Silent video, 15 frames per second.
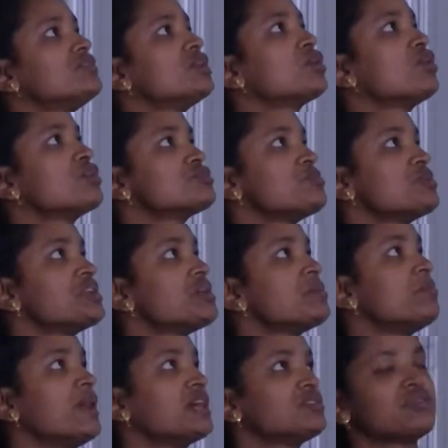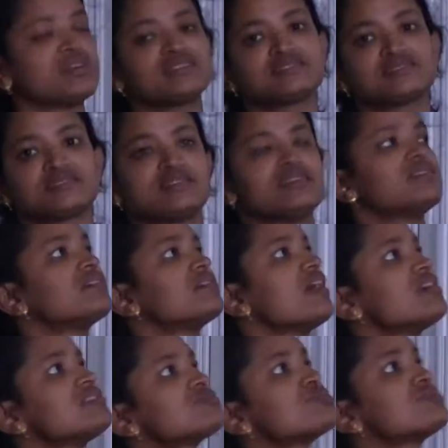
of the corresponding pathways in the rice